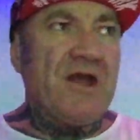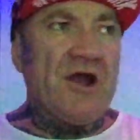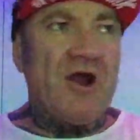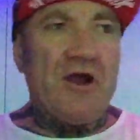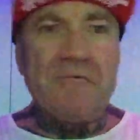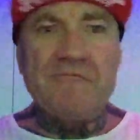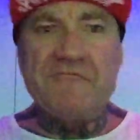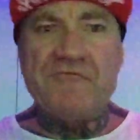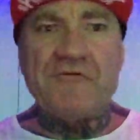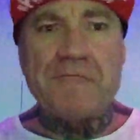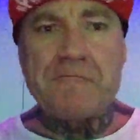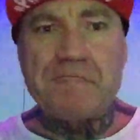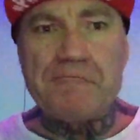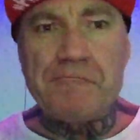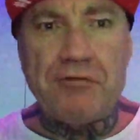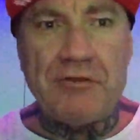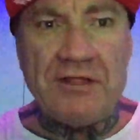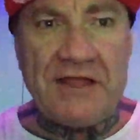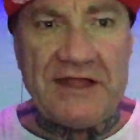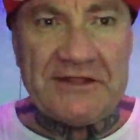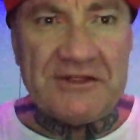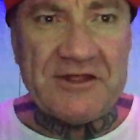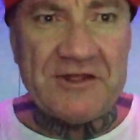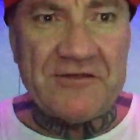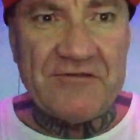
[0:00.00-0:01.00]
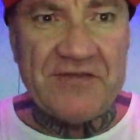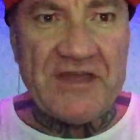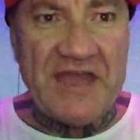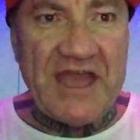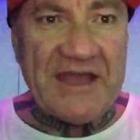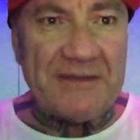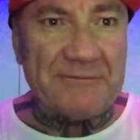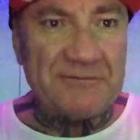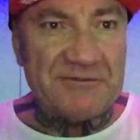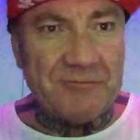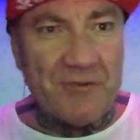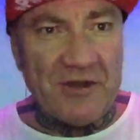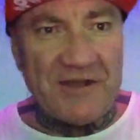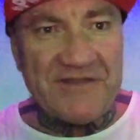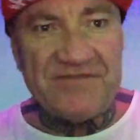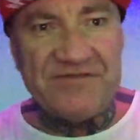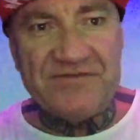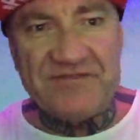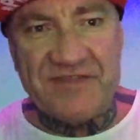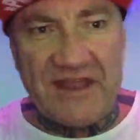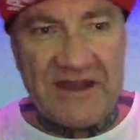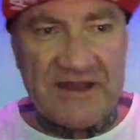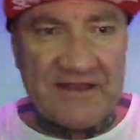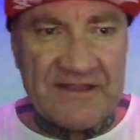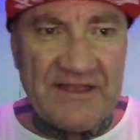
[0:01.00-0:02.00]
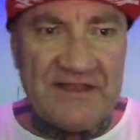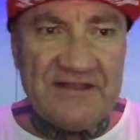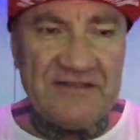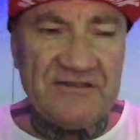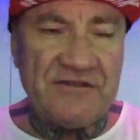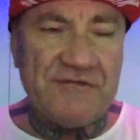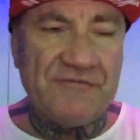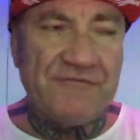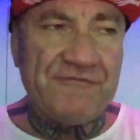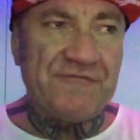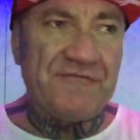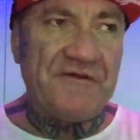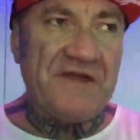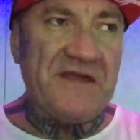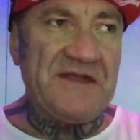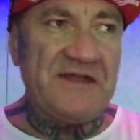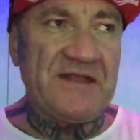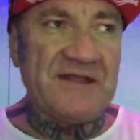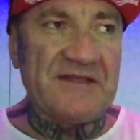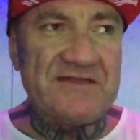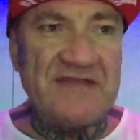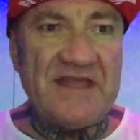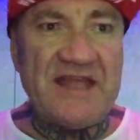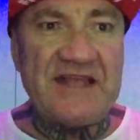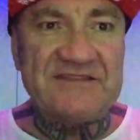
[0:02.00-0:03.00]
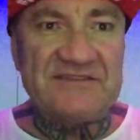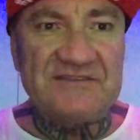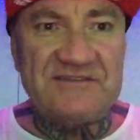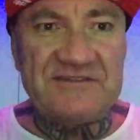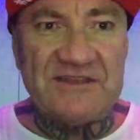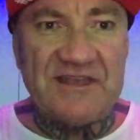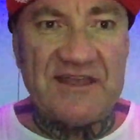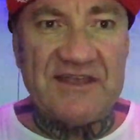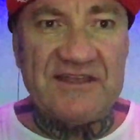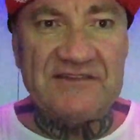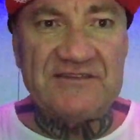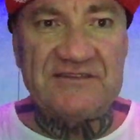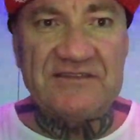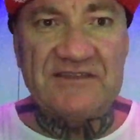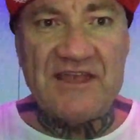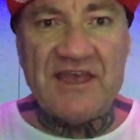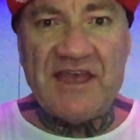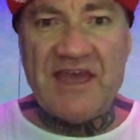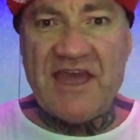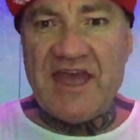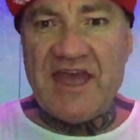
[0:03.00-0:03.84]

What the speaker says: I'm from Planet of the Apes. My dick needs to feed, and that's as